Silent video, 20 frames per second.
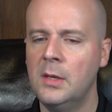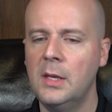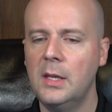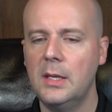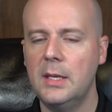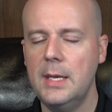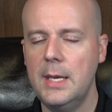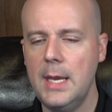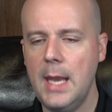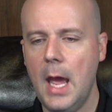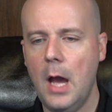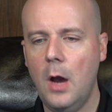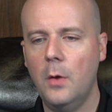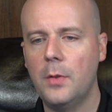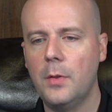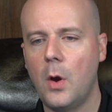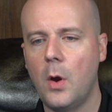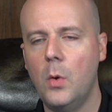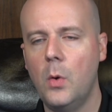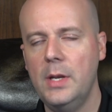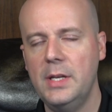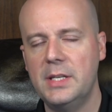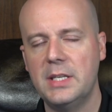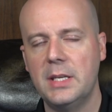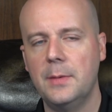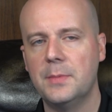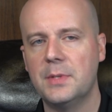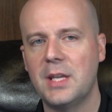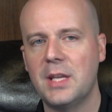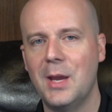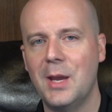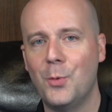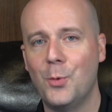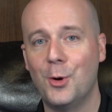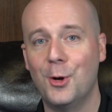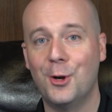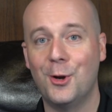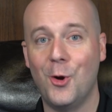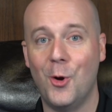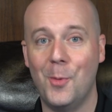Now, though, it seems like
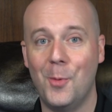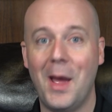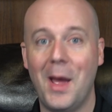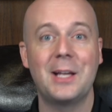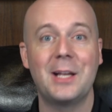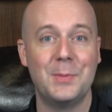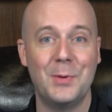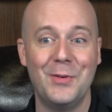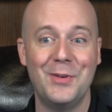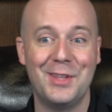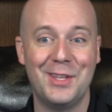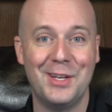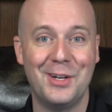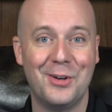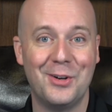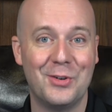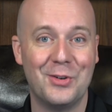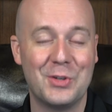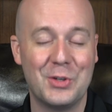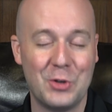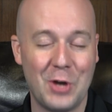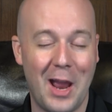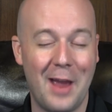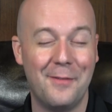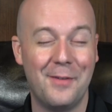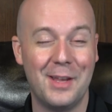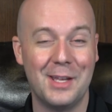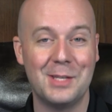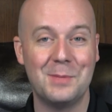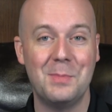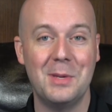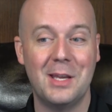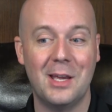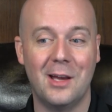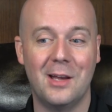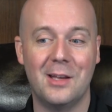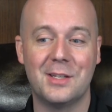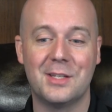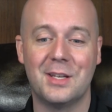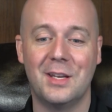we're going back to movie theaters, drive-ins,
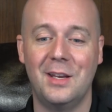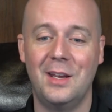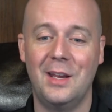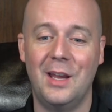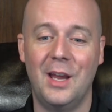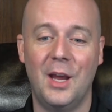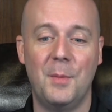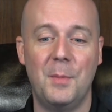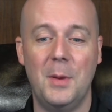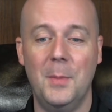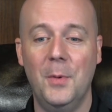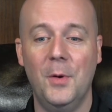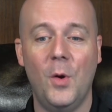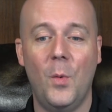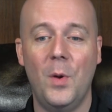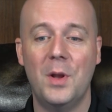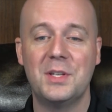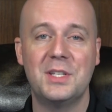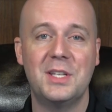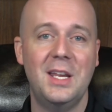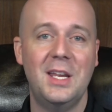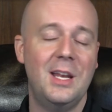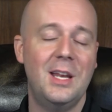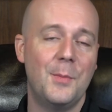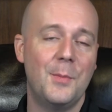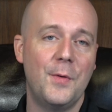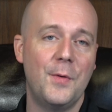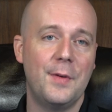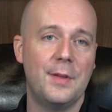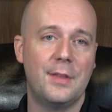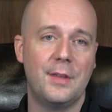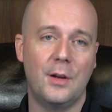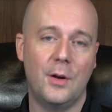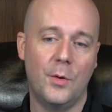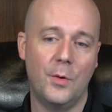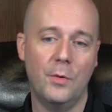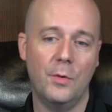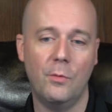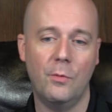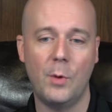because people don't want to sit in a movie
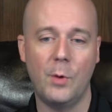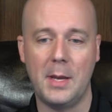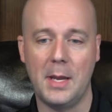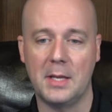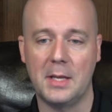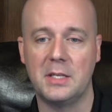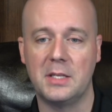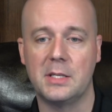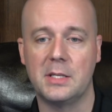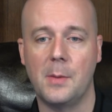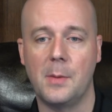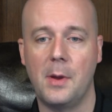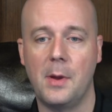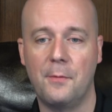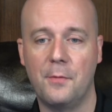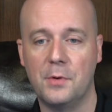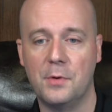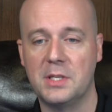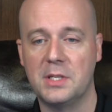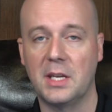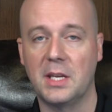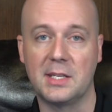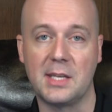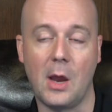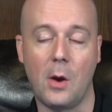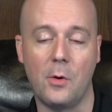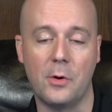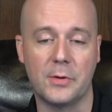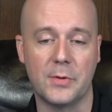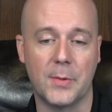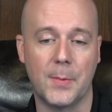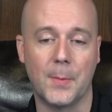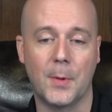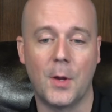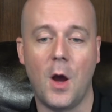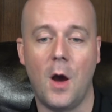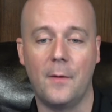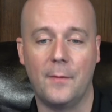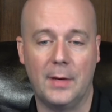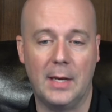theater right next to somebody for 6 hours with them
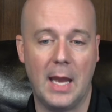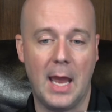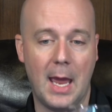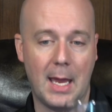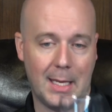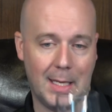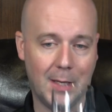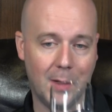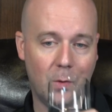coughing and hacking.